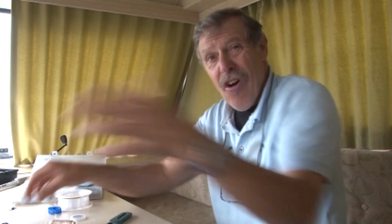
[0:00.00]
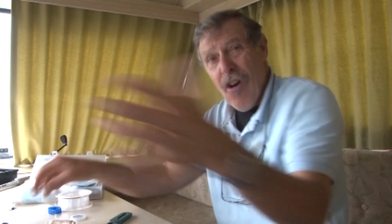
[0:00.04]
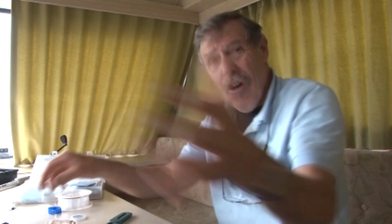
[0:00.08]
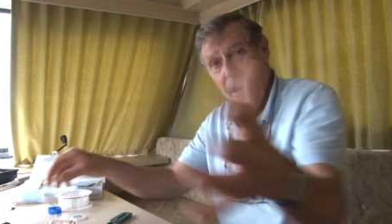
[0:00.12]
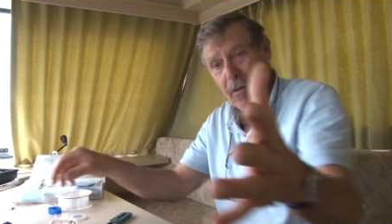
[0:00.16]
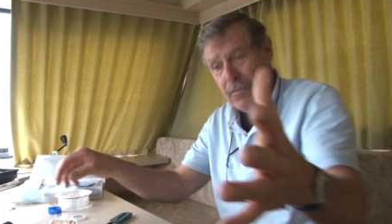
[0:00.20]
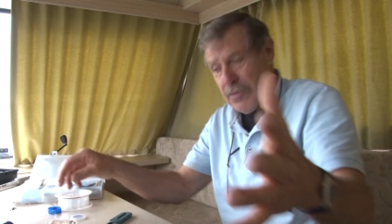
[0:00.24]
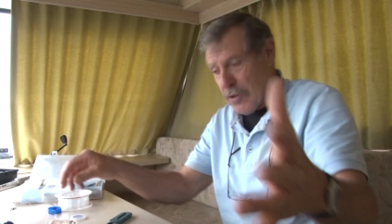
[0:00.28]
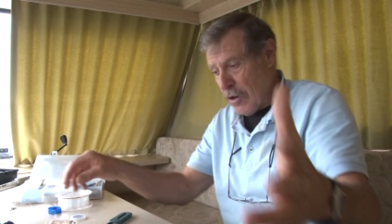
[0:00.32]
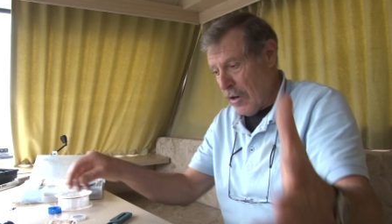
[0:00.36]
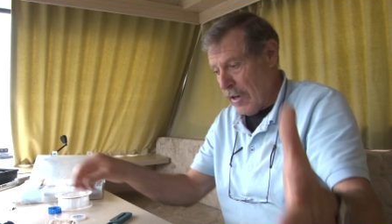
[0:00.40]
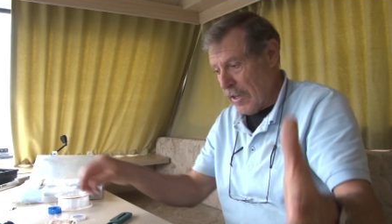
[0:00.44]

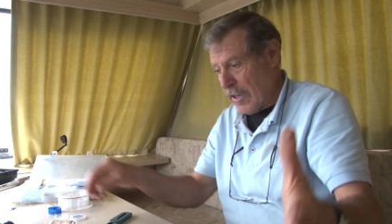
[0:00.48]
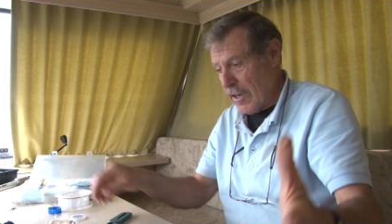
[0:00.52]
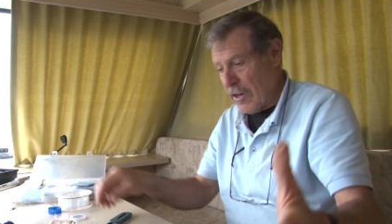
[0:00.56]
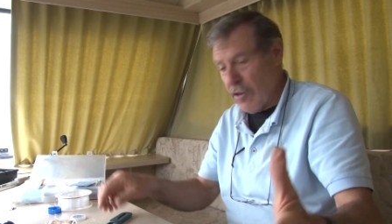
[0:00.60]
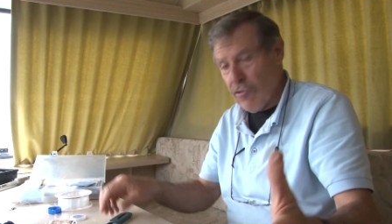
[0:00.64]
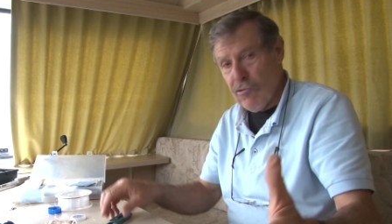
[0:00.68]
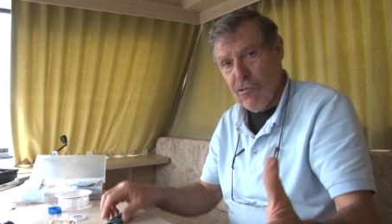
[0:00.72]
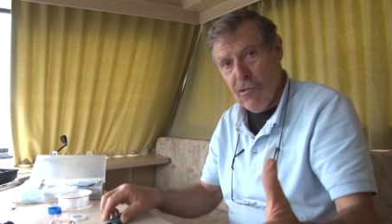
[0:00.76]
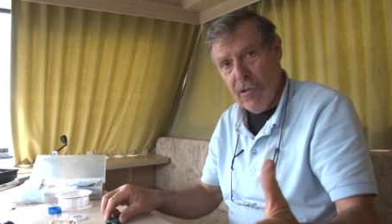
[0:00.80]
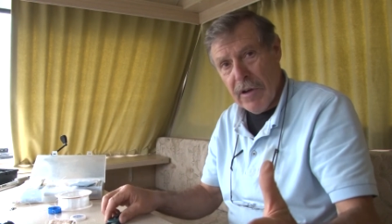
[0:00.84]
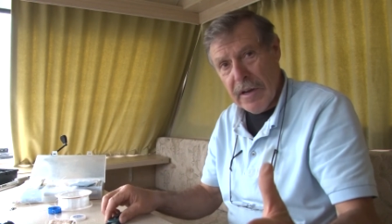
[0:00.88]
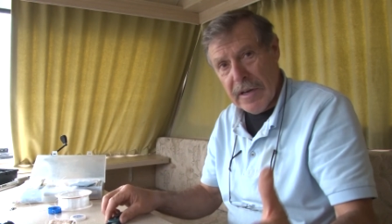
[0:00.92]
I'm certainly going
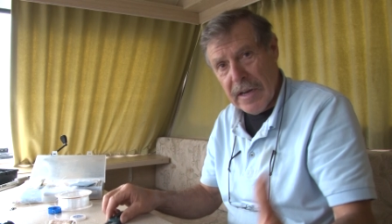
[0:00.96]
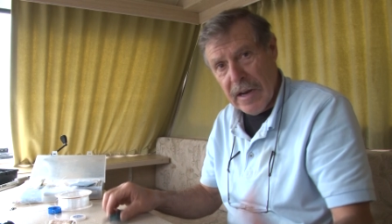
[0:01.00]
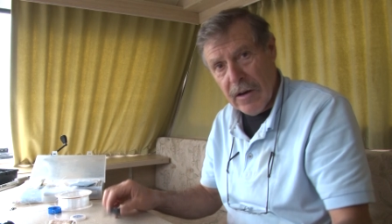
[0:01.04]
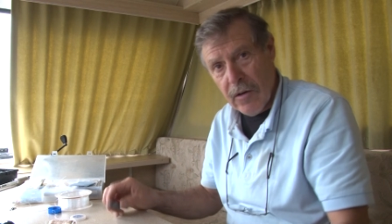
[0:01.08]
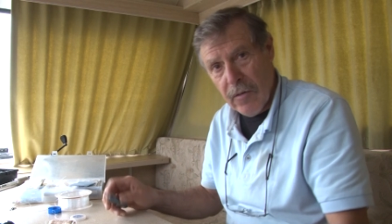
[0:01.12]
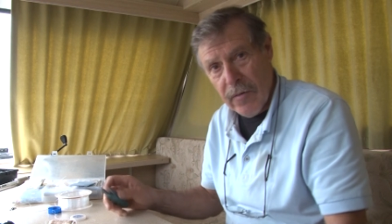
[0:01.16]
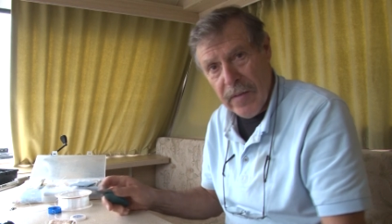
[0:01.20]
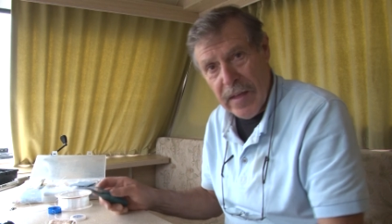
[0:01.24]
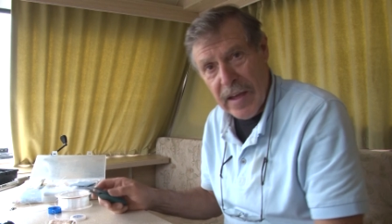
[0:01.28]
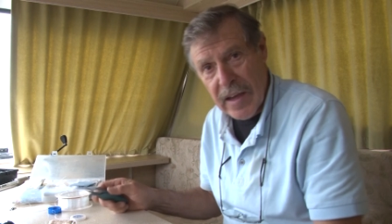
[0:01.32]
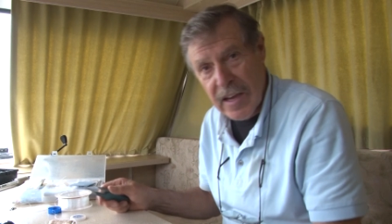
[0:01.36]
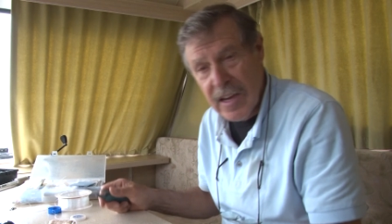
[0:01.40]
to try it down
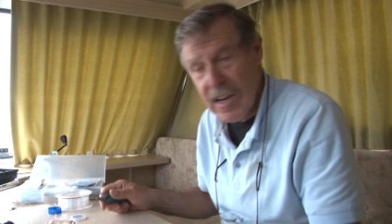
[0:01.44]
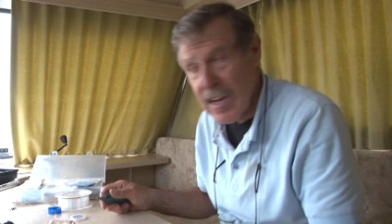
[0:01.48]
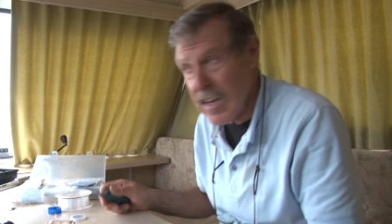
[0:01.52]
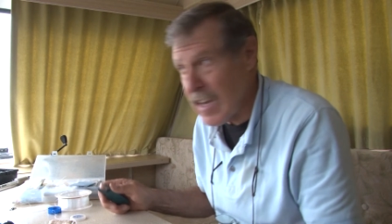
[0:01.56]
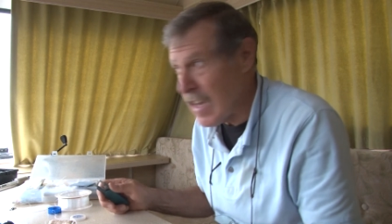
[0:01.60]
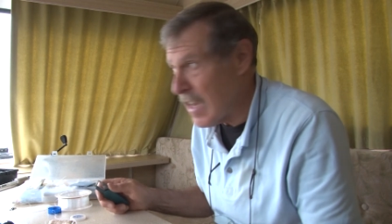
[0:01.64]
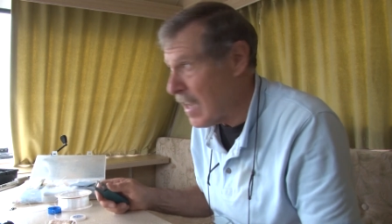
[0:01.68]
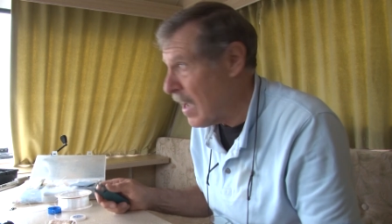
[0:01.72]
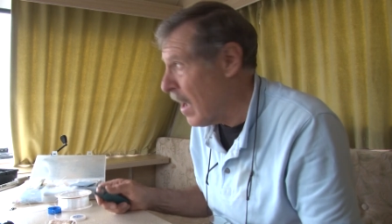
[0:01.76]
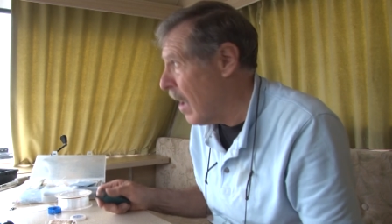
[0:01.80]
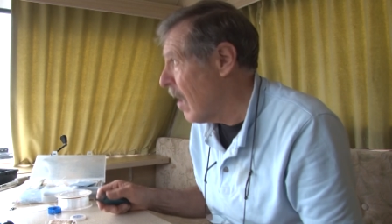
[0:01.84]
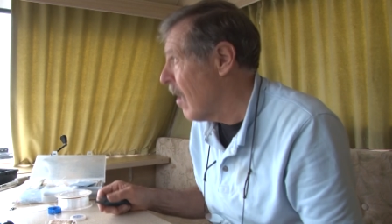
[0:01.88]
on that
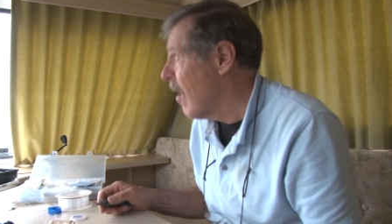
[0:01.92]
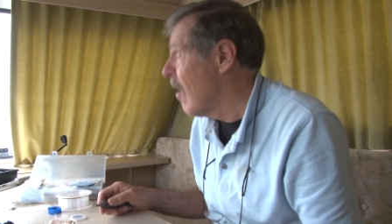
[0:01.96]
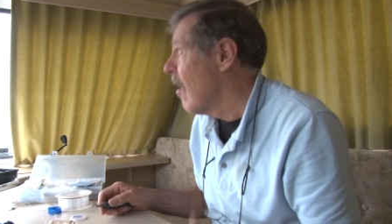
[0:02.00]
quay.